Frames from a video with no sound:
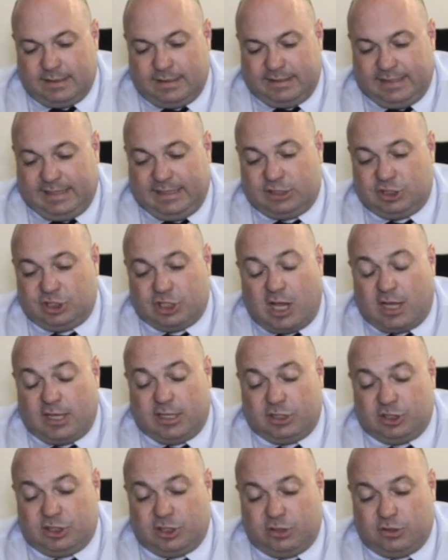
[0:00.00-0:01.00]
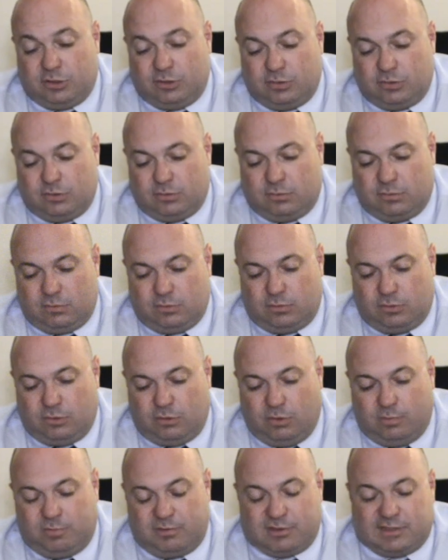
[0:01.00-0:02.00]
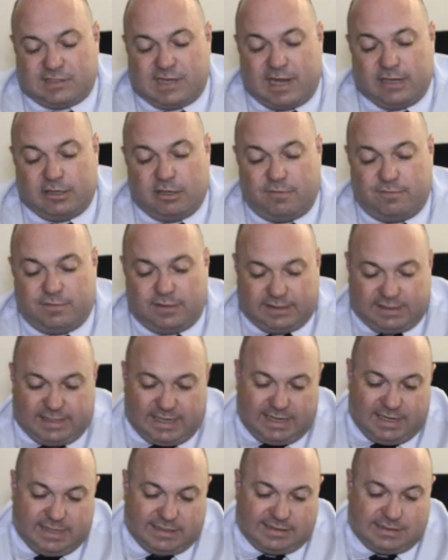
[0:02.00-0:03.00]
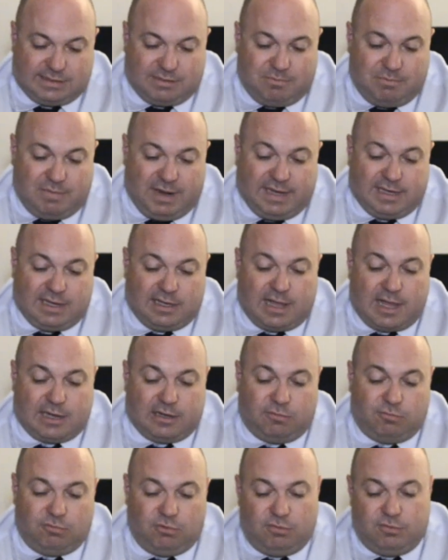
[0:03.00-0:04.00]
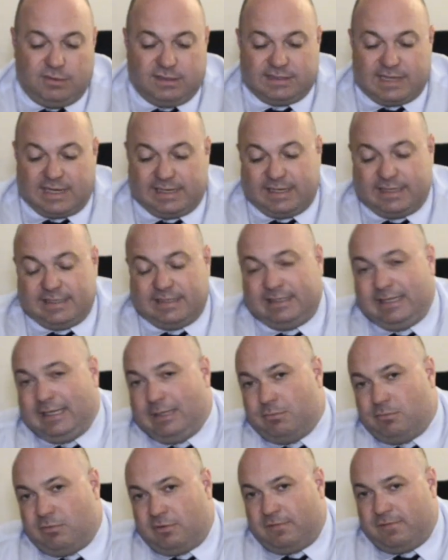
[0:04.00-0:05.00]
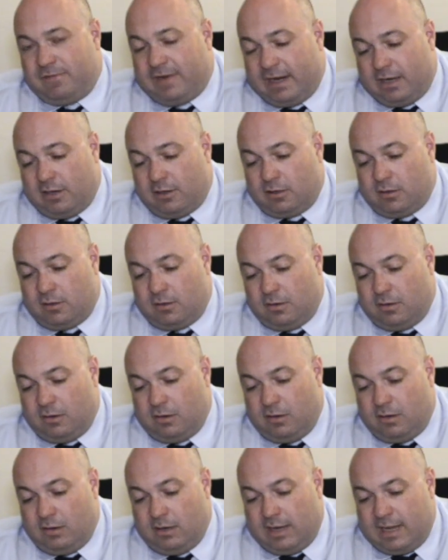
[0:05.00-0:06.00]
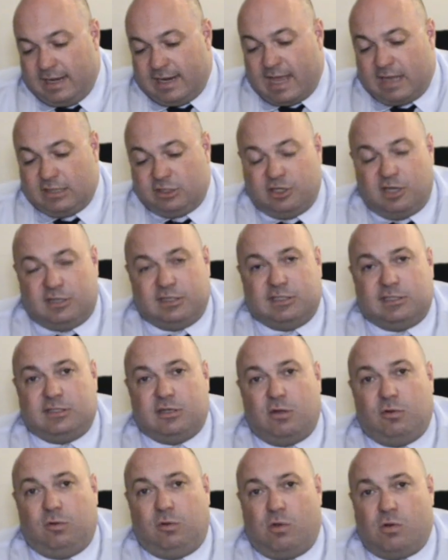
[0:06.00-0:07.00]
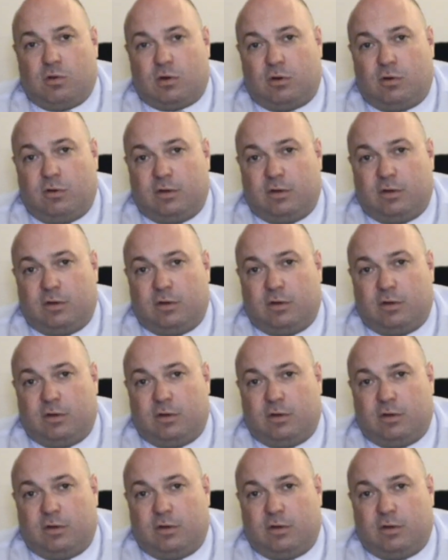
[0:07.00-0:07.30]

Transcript: The judge who presided over the case made a lot of rulings I didn't deem were fair, and that judge is no longer